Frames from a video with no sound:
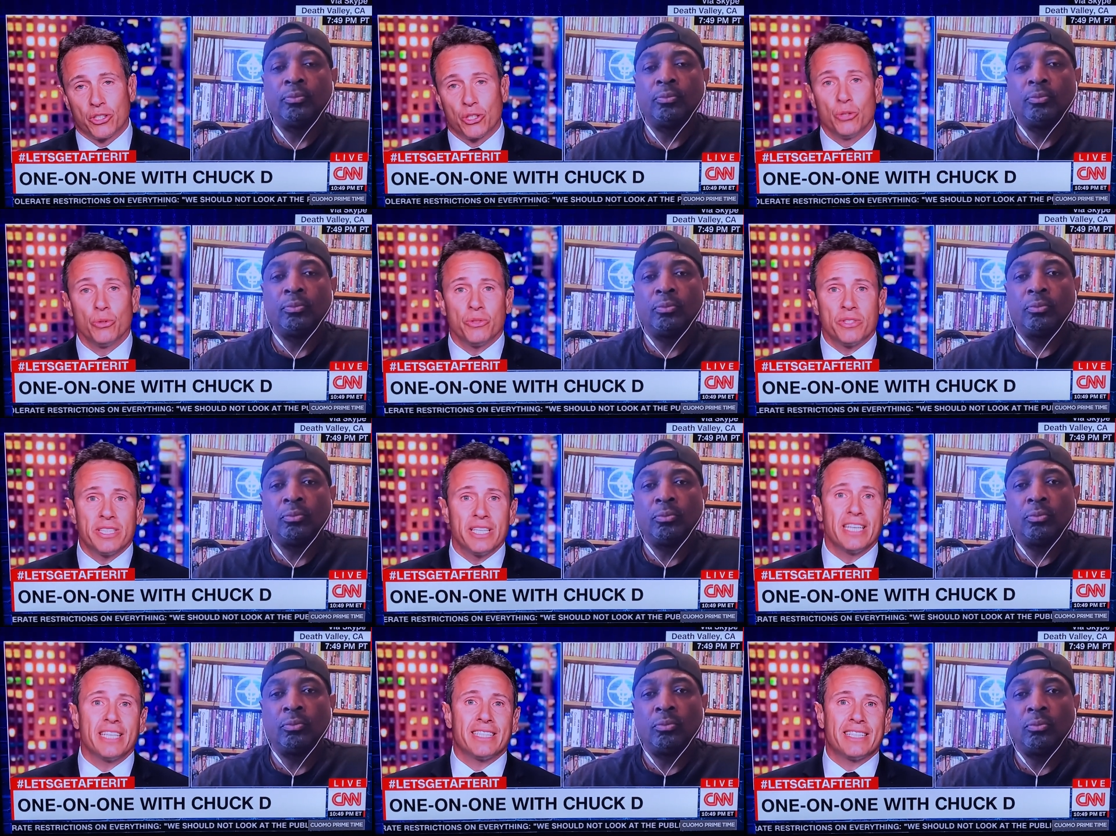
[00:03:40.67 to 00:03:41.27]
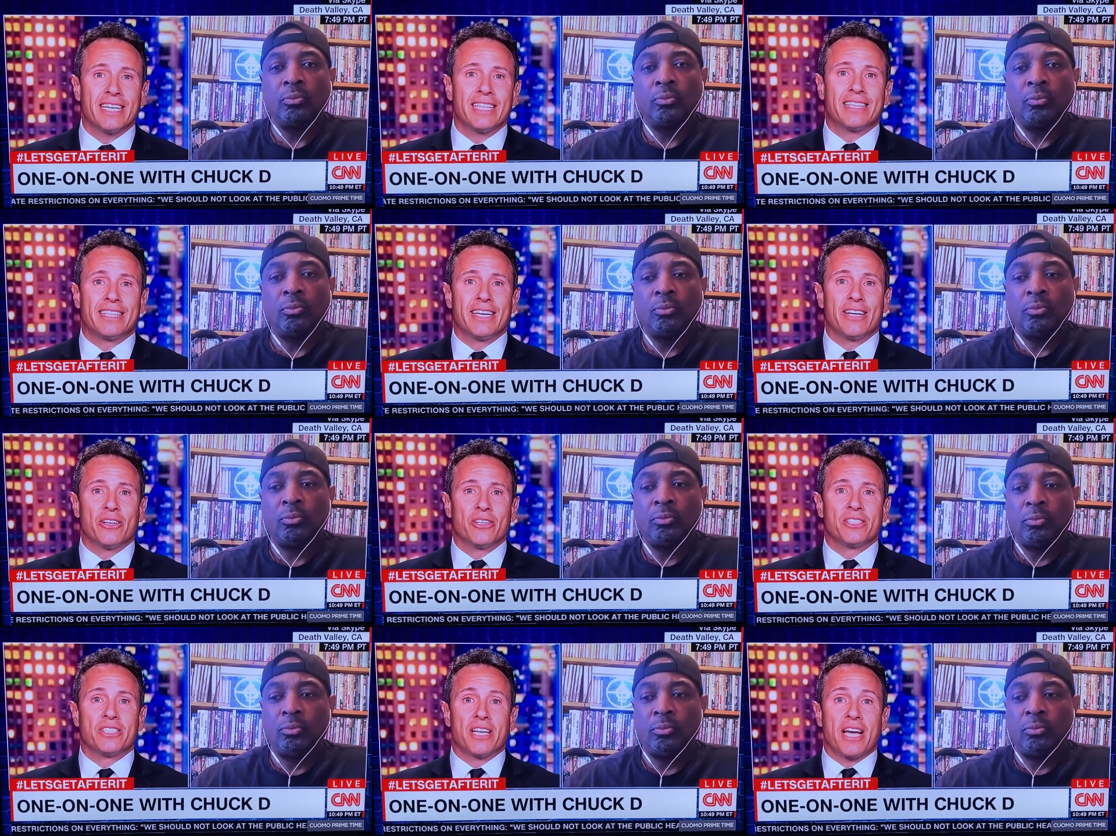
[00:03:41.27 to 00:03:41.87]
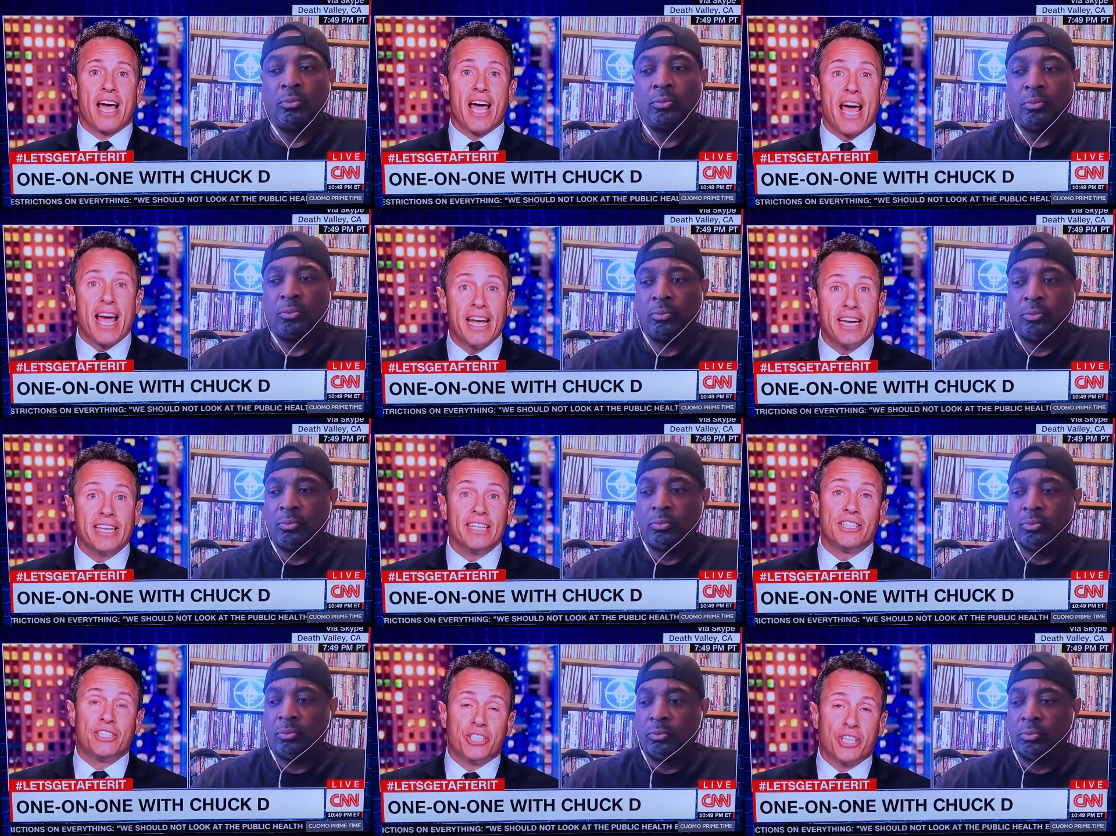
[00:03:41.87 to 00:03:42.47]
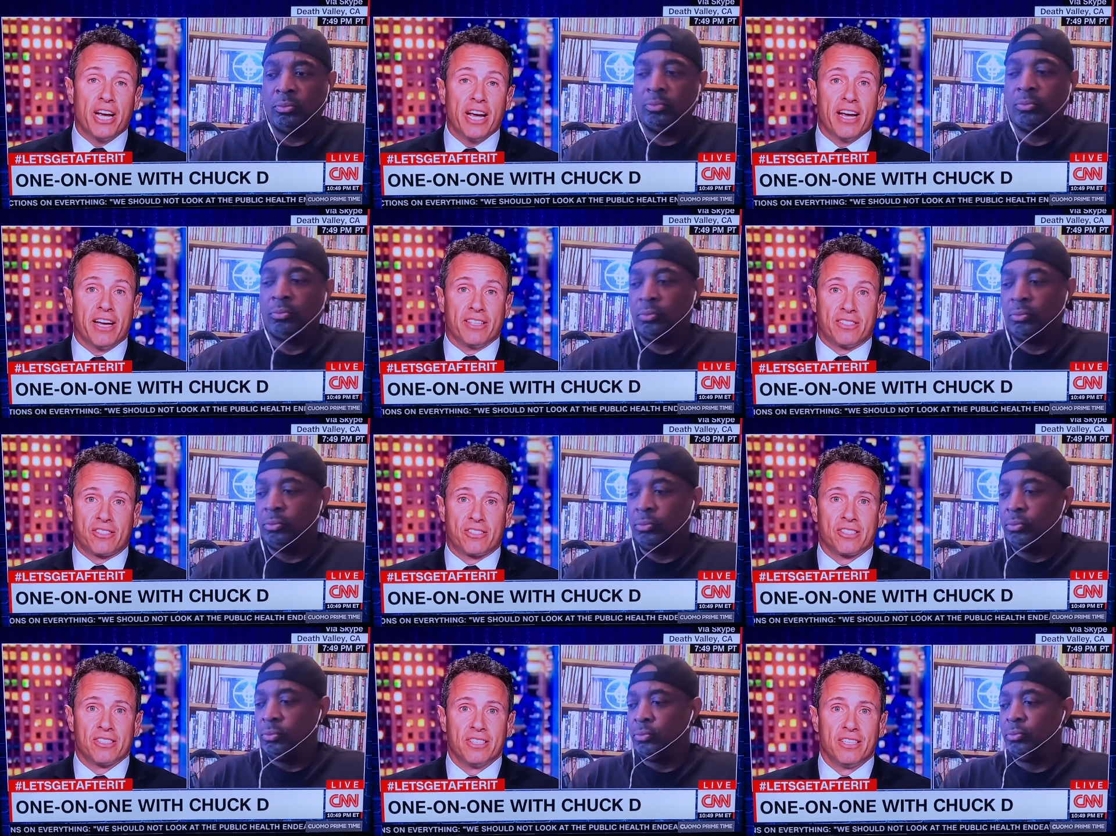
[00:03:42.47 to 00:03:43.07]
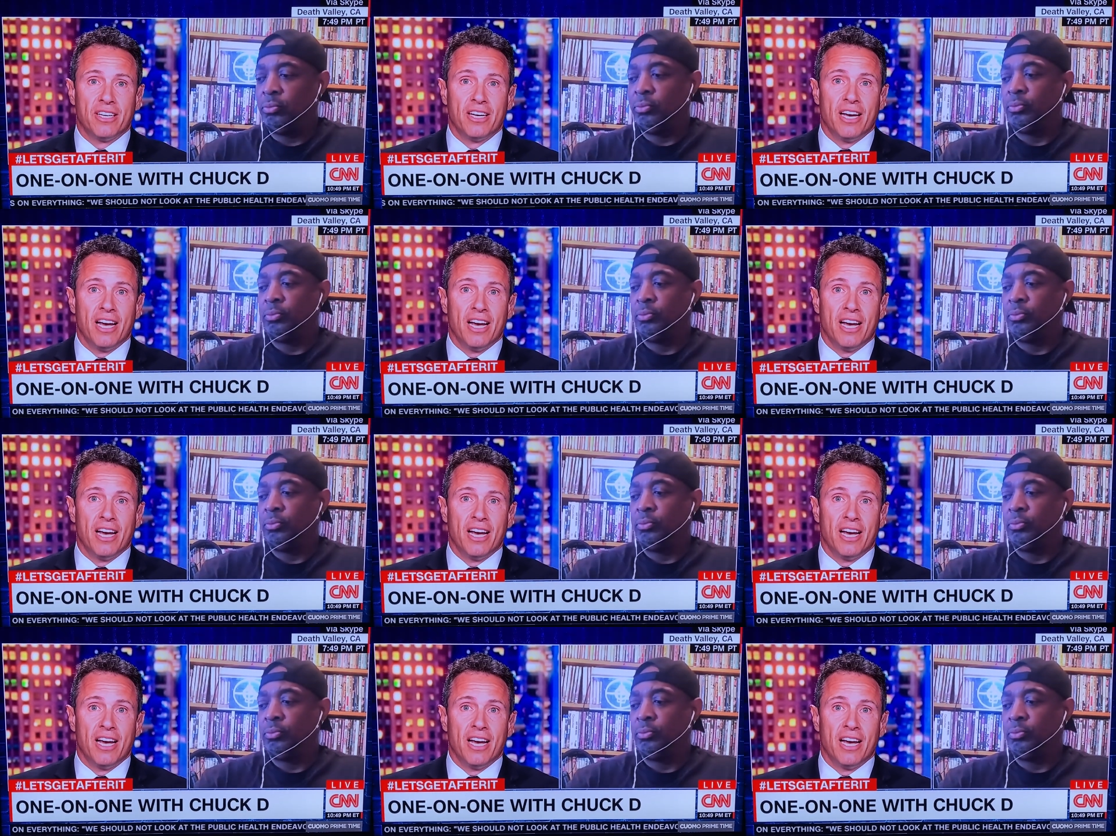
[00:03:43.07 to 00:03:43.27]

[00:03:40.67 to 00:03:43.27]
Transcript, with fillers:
Speaker 1: you think that there's any chance